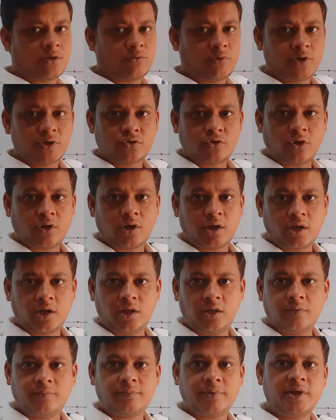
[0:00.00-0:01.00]
we solved
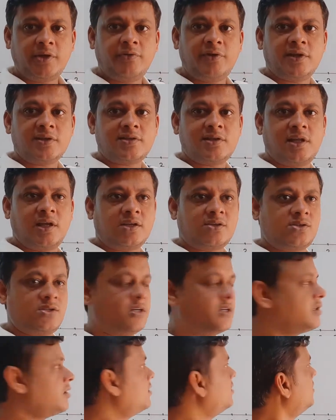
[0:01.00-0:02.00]
in previous
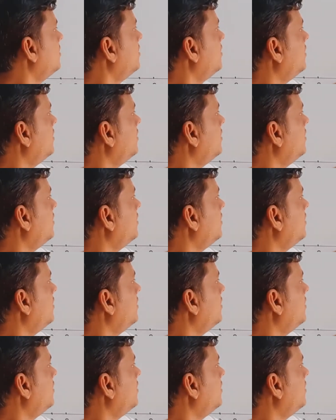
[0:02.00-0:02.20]
lecture.